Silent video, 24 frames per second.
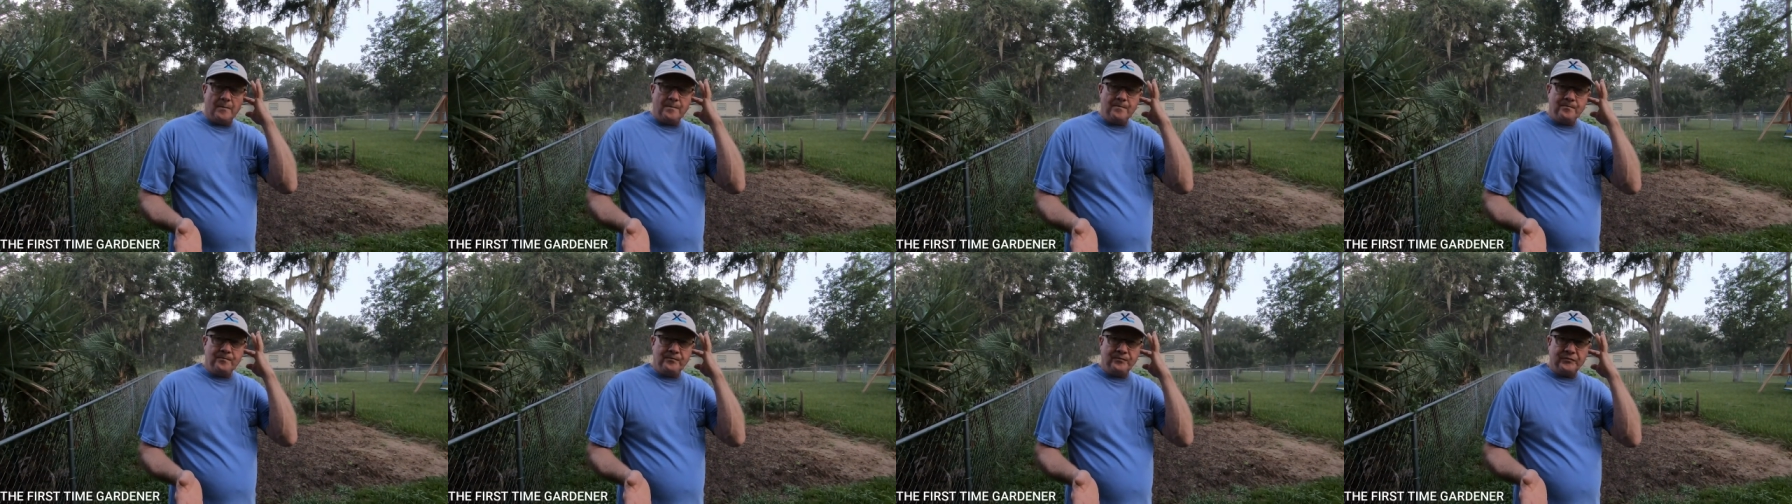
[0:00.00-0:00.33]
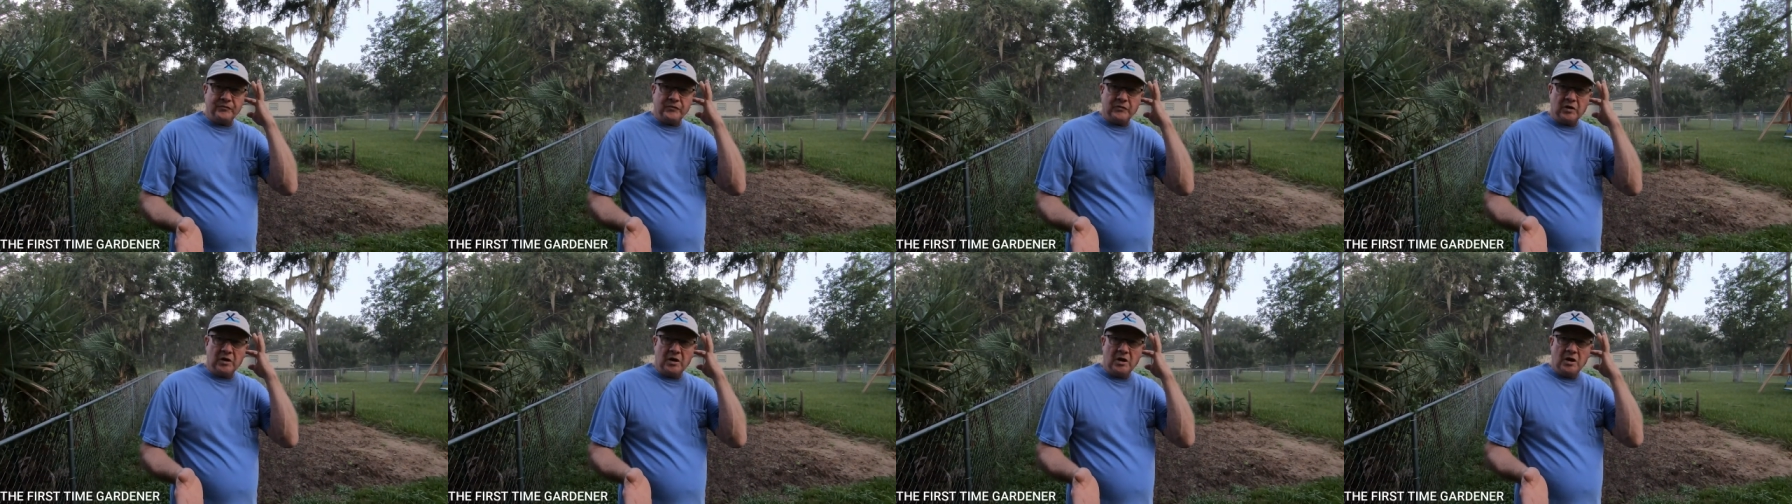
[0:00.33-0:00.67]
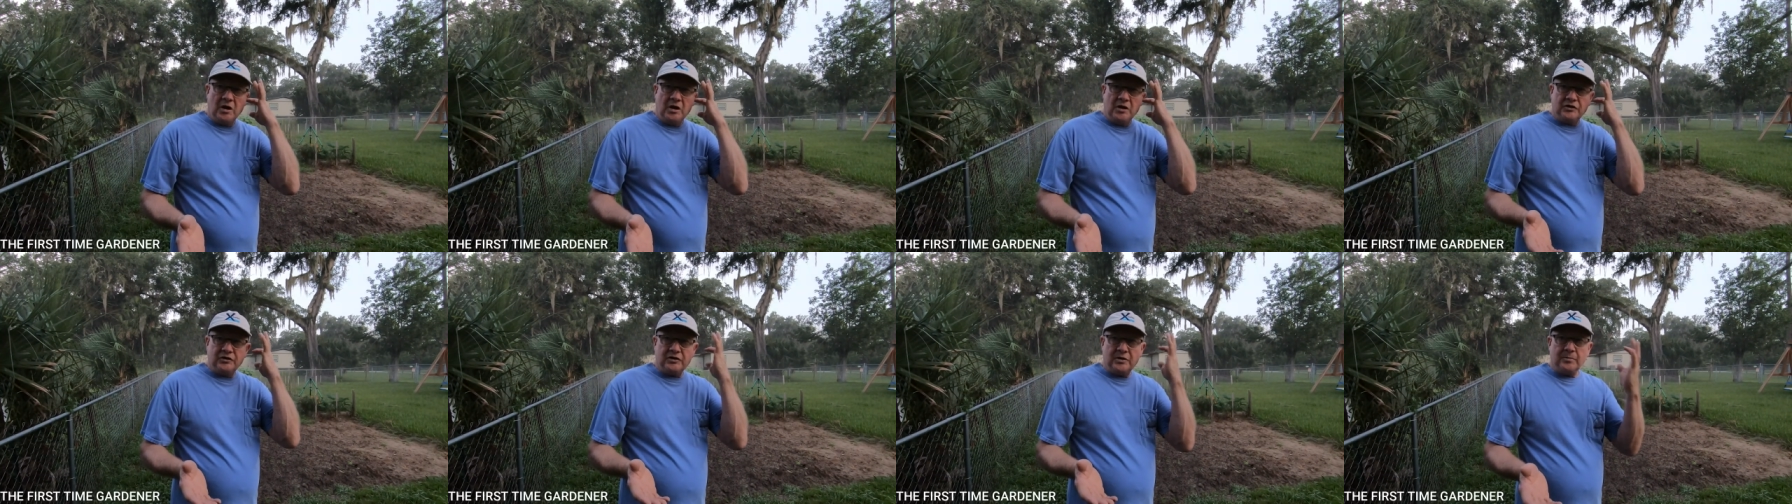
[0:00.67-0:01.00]

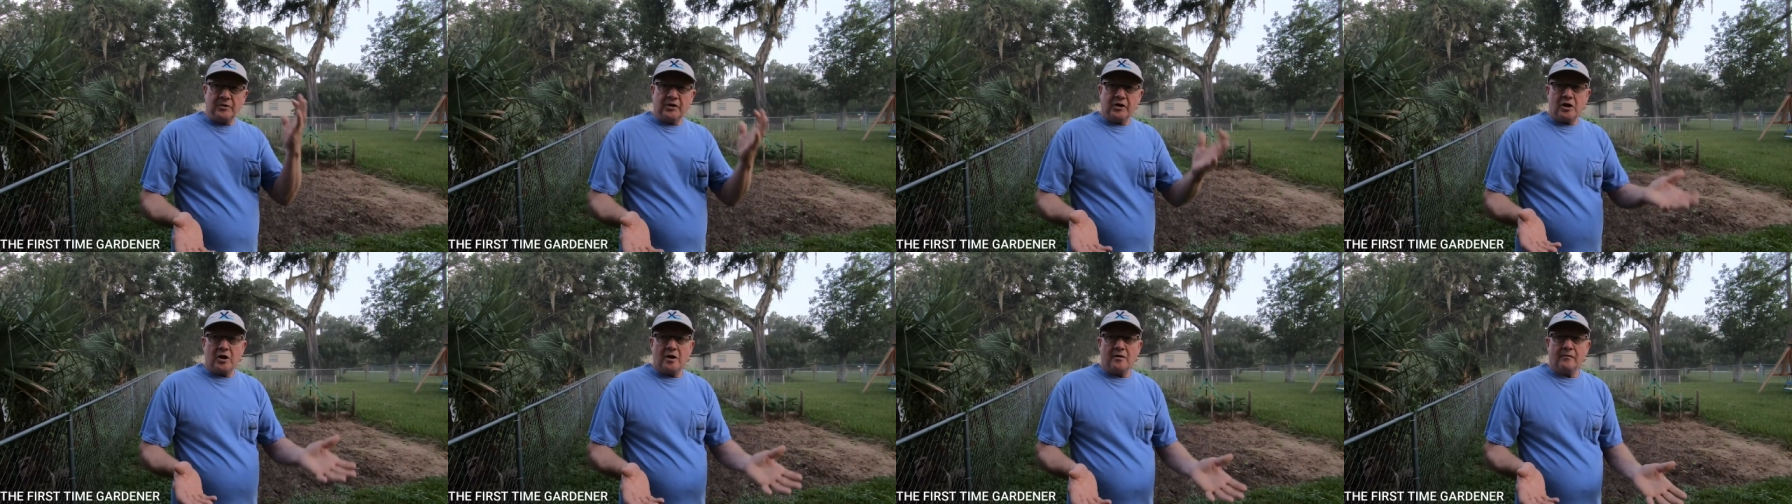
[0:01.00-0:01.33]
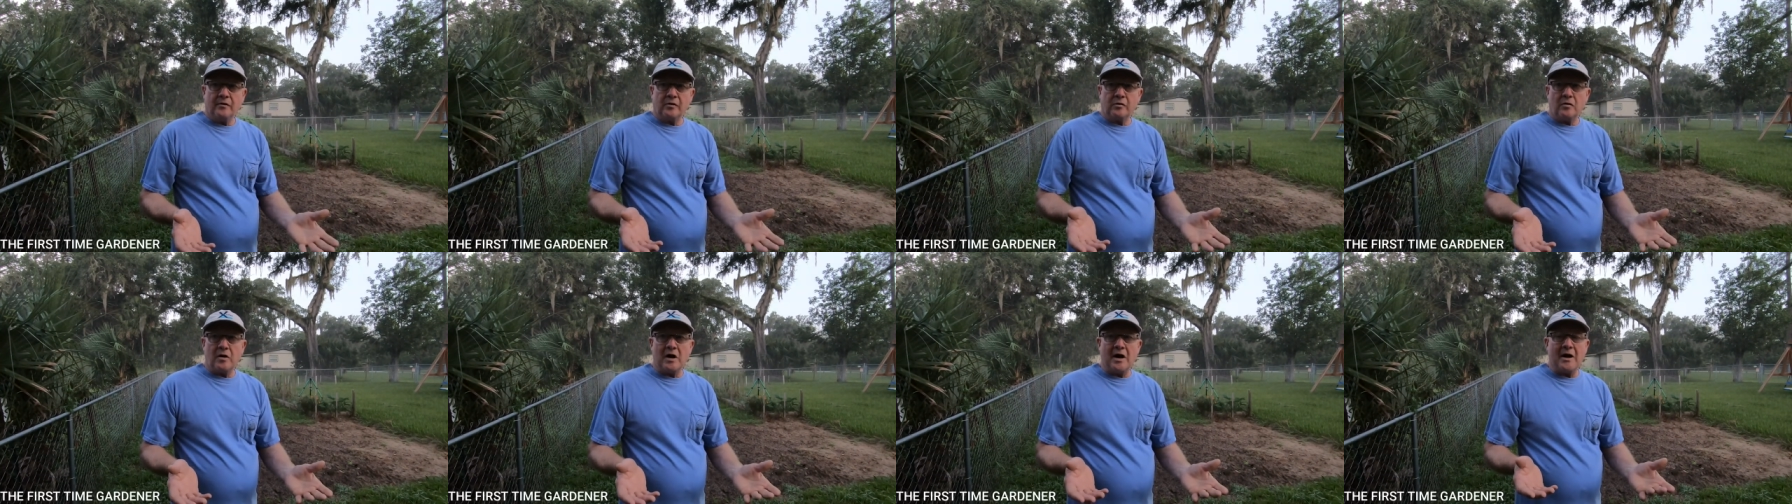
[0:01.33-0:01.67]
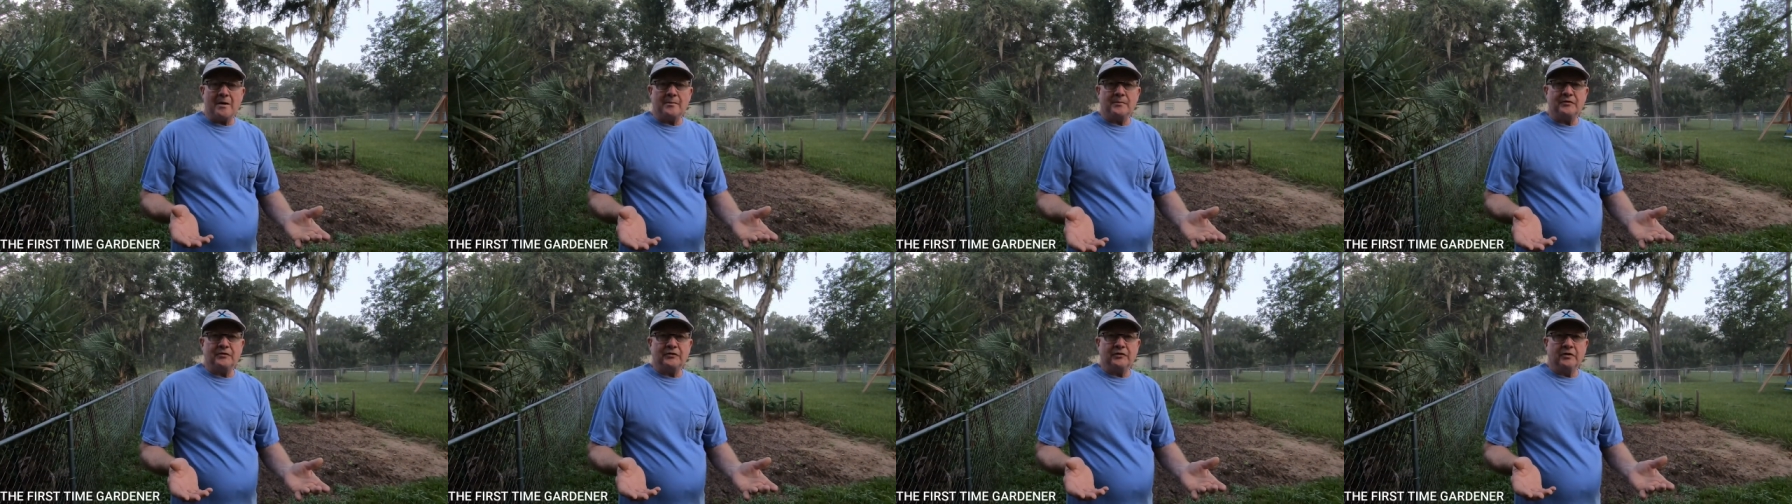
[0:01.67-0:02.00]
Some of the cover
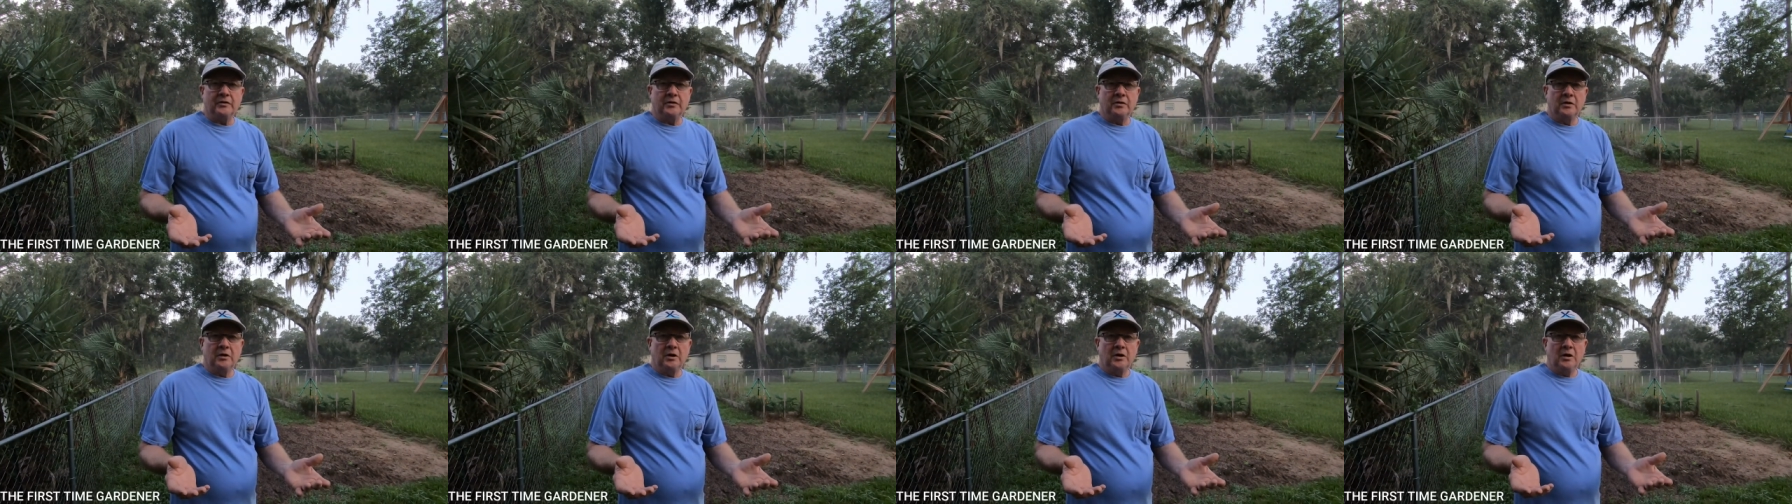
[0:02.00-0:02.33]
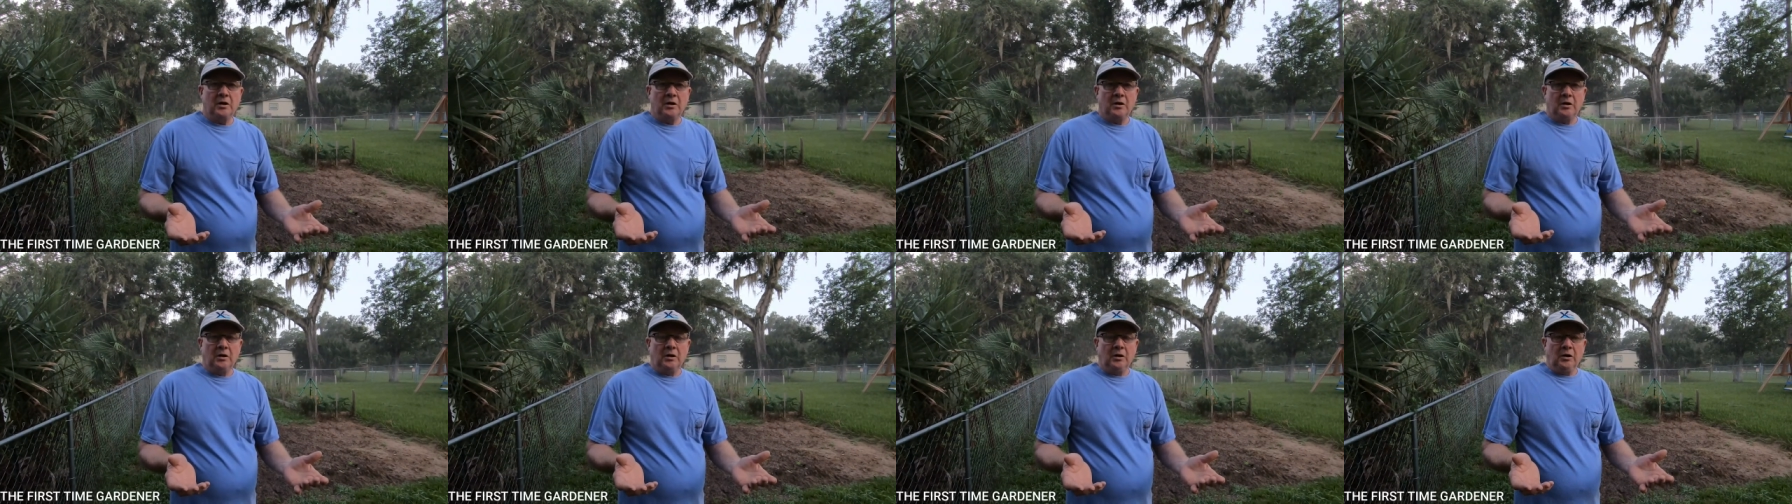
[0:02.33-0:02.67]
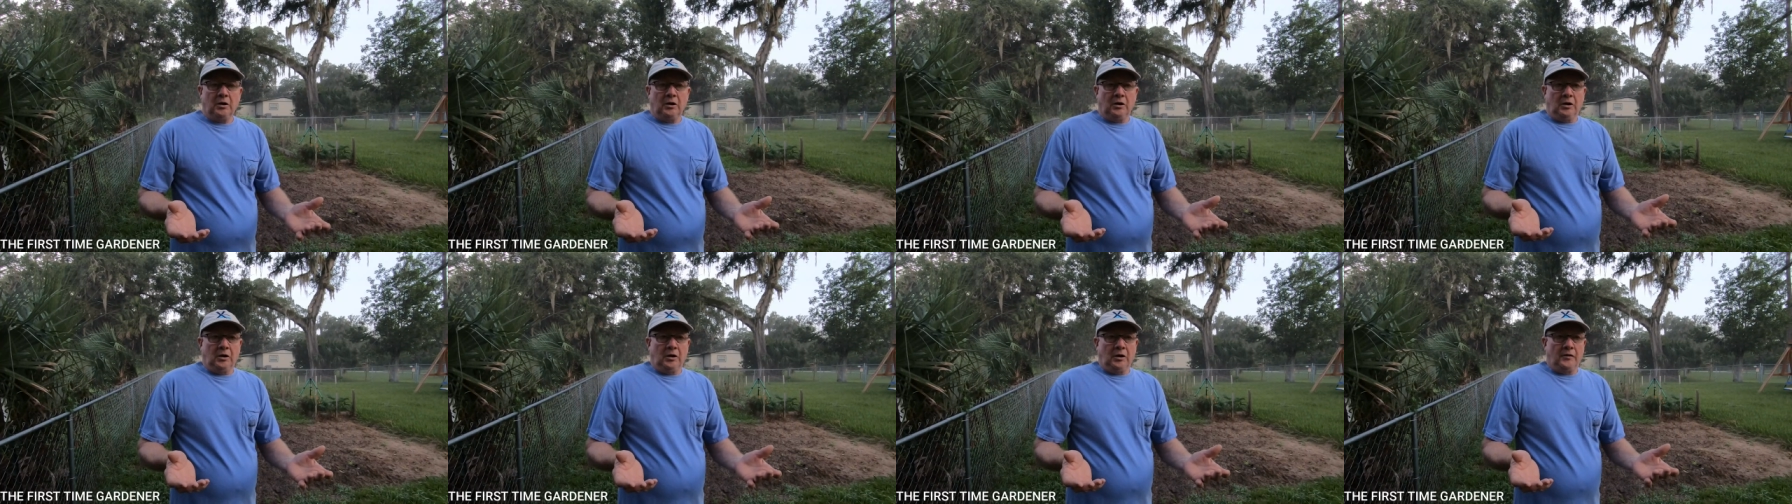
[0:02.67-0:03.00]

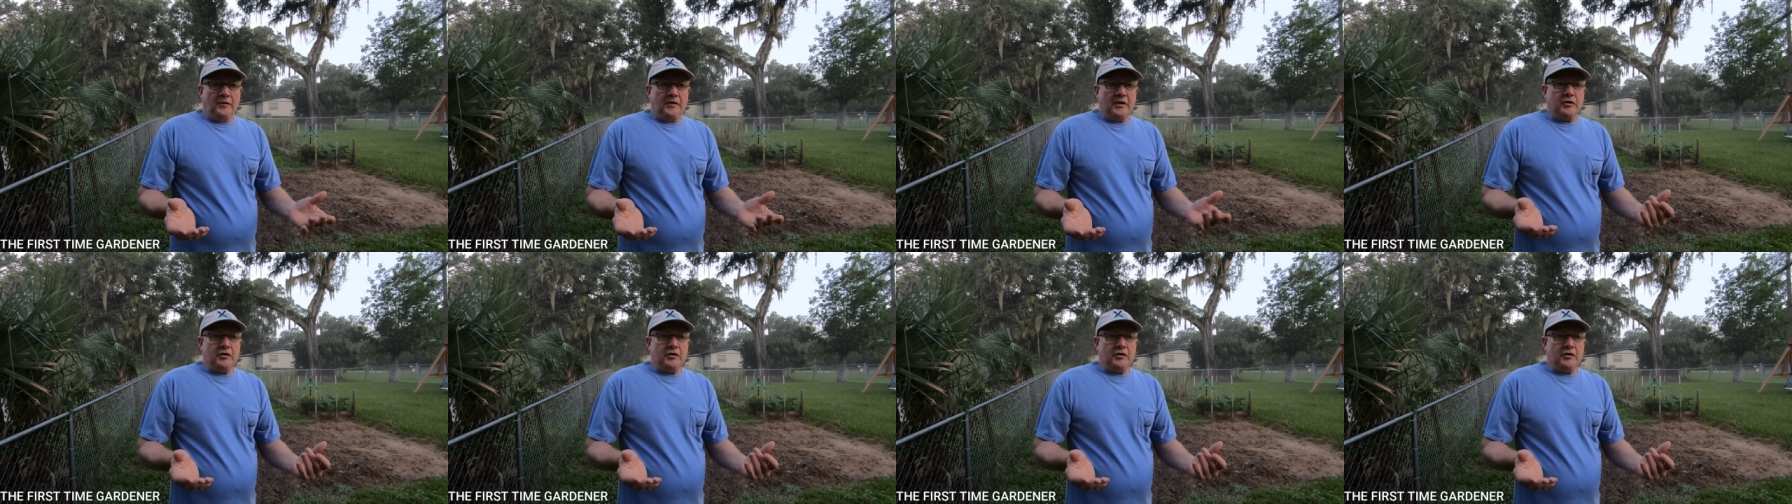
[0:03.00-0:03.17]
crops